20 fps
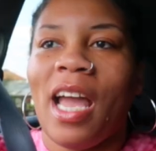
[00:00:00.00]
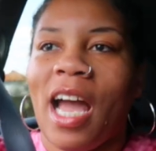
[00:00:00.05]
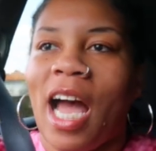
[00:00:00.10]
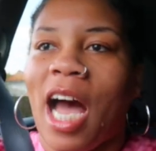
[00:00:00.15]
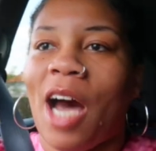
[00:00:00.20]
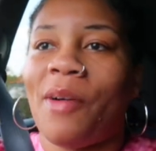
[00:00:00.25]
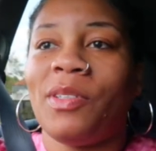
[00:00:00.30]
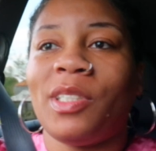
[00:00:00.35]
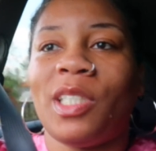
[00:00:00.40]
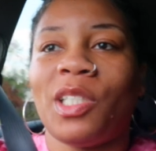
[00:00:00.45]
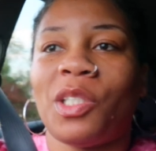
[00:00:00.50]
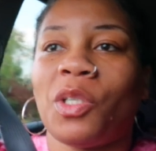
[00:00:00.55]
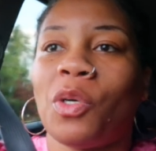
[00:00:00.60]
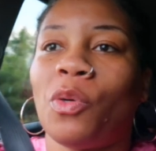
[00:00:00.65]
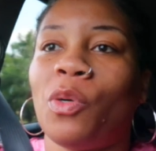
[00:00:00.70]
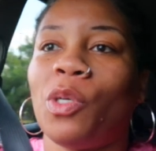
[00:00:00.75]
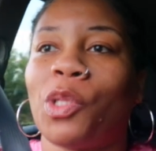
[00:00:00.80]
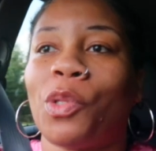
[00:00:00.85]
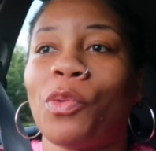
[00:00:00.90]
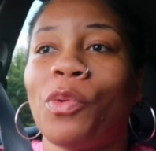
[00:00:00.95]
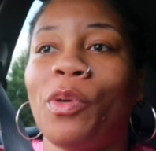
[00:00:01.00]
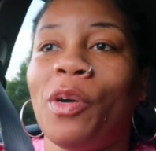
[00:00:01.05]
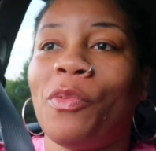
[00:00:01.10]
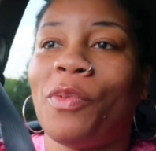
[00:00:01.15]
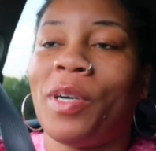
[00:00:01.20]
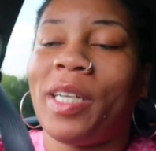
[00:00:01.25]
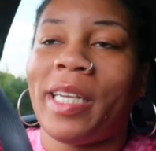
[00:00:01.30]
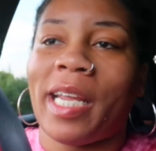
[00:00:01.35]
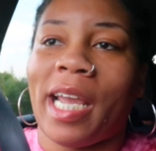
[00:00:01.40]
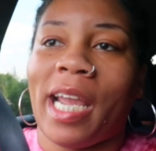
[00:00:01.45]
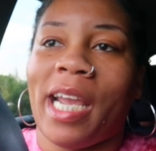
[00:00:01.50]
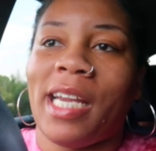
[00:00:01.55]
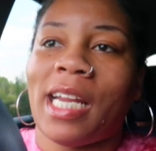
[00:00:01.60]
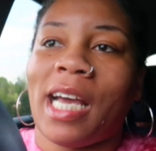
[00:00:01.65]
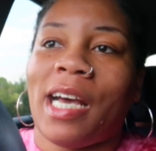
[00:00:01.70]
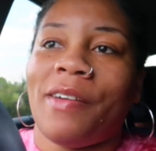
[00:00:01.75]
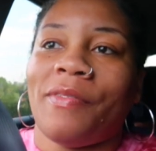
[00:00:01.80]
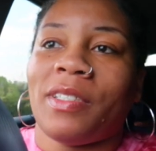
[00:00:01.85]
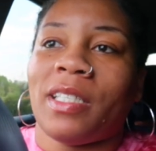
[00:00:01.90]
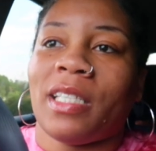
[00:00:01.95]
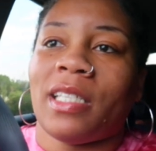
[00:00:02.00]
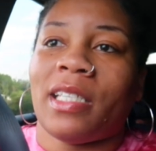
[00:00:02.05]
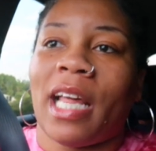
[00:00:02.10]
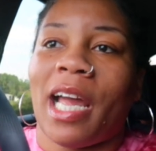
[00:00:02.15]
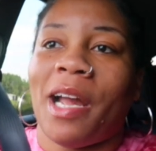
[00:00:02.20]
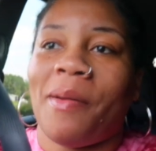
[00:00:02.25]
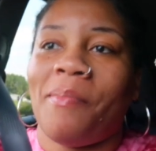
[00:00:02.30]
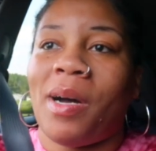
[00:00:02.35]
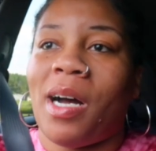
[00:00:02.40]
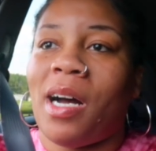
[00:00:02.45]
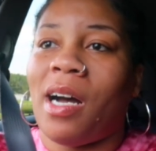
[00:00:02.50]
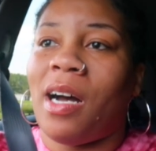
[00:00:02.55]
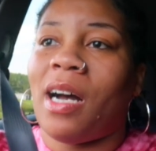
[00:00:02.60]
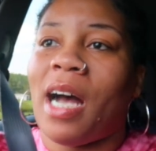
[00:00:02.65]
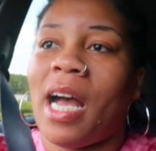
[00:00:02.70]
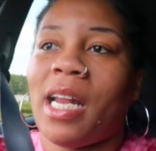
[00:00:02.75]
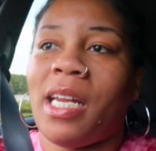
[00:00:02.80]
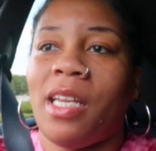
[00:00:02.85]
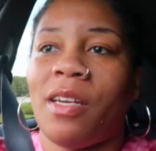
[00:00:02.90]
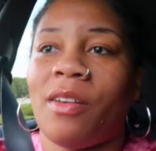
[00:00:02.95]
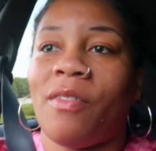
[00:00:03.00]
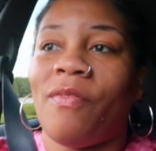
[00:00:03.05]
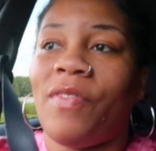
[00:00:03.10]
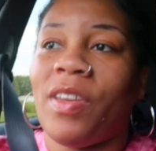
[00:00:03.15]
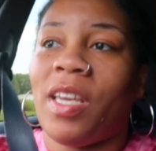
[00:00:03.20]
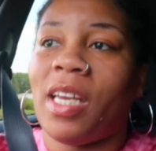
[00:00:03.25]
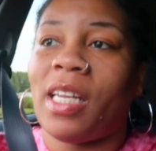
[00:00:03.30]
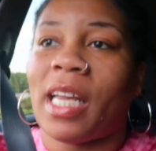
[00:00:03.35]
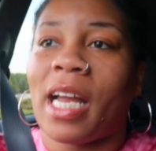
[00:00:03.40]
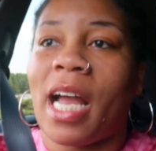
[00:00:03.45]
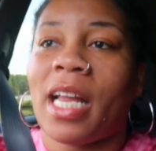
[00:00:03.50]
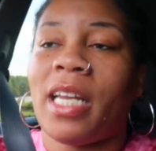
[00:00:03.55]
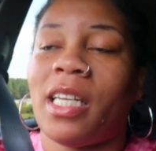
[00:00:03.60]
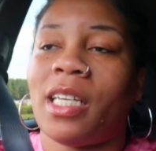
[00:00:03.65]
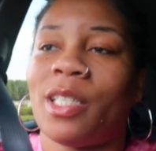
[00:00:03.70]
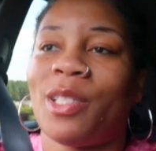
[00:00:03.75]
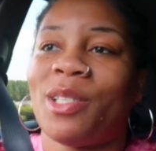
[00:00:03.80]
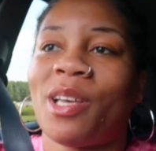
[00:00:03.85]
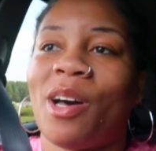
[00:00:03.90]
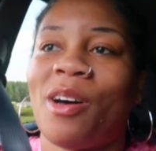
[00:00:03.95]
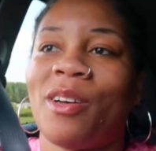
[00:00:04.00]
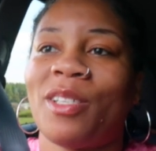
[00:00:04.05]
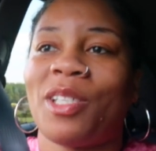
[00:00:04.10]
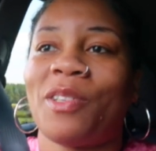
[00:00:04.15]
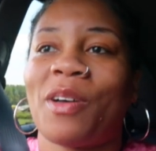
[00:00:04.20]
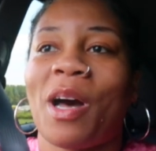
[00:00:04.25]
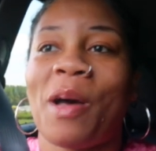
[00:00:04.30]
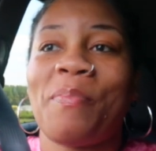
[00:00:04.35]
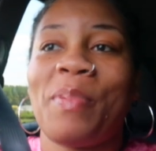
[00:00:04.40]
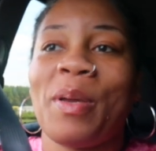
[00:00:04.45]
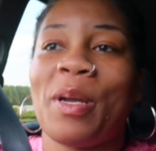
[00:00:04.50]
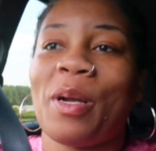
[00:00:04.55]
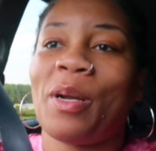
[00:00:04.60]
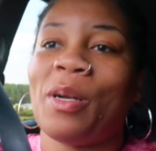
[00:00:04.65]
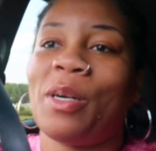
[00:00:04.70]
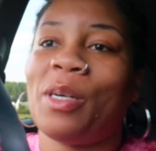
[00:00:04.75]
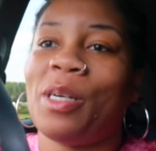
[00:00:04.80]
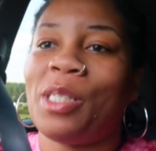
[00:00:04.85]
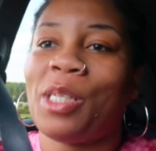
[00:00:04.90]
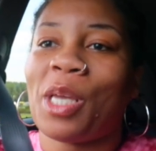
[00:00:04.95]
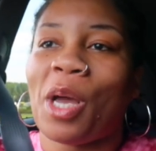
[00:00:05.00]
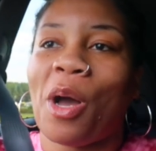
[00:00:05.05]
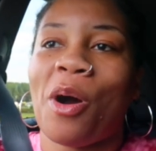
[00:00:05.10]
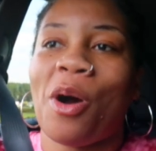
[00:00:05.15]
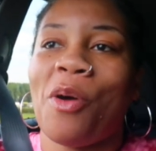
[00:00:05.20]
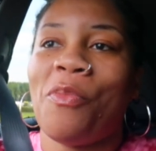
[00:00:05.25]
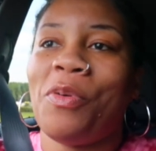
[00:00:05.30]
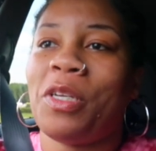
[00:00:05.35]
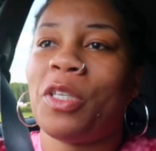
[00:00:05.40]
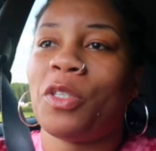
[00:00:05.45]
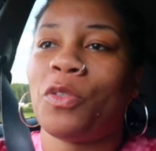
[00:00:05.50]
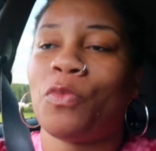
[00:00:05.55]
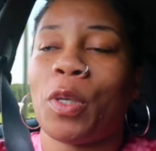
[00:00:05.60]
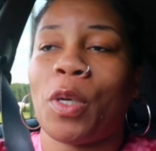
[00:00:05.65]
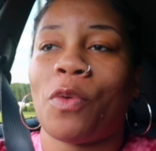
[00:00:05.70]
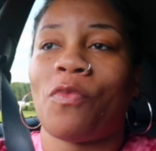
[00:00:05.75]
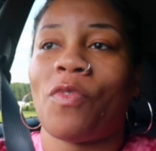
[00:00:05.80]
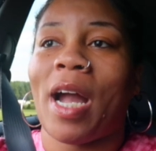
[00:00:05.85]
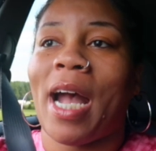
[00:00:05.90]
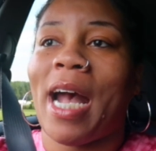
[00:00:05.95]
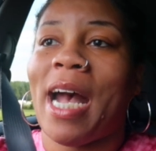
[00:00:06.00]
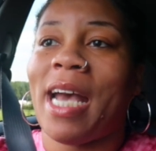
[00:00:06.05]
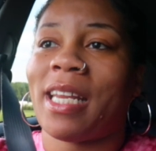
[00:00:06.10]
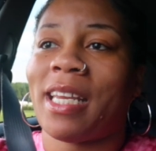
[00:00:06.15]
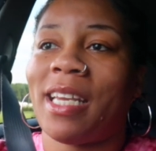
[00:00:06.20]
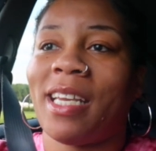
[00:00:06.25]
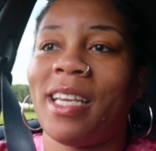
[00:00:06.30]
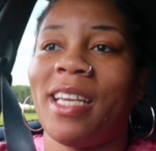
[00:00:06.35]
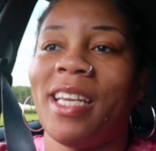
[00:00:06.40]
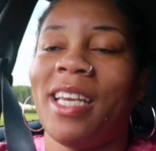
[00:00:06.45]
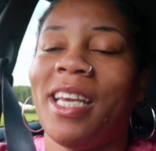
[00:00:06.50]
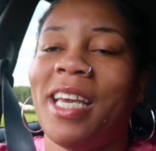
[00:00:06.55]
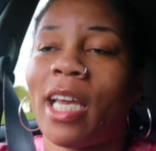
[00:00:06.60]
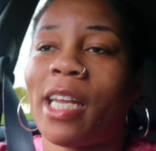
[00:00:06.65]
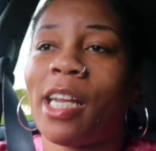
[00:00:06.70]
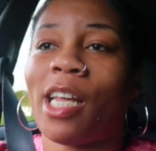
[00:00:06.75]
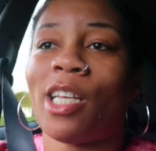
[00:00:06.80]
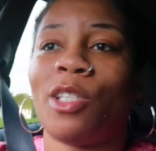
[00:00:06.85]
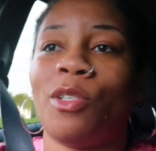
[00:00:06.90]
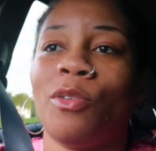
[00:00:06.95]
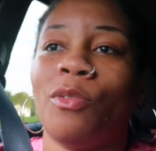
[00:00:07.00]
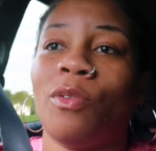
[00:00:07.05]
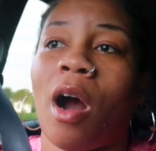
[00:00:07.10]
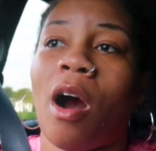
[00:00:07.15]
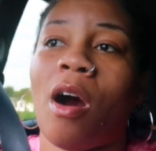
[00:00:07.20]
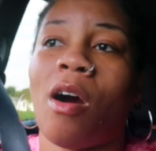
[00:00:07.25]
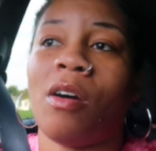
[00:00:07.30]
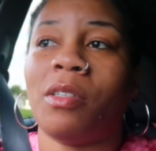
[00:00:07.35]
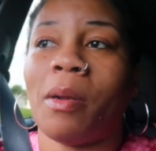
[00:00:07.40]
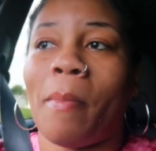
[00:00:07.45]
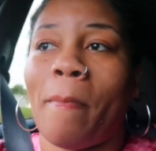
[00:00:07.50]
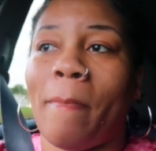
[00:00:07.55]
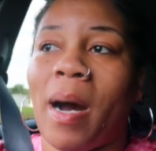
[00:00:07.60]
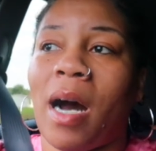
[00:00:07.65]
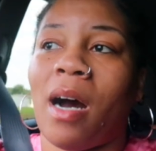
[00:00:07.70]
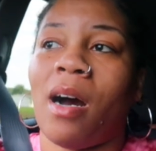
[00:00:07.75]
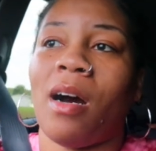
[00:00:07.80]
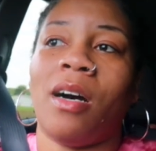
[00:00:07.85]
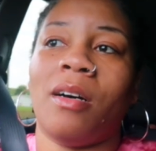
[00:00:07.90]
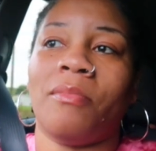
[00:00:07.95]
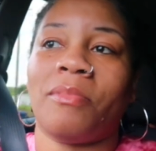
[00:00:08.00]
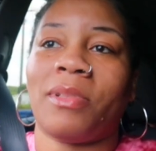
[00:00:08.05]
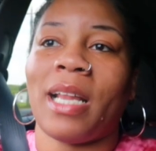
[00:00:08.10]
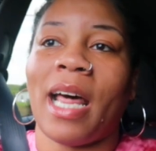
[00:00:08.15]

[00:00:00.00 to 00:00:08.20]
I was just going through it one day and I was just like, Mom, I need a vent. Like, I need to talk. So I picked her up, y'all, and we just went riding. Shout out to all the moms.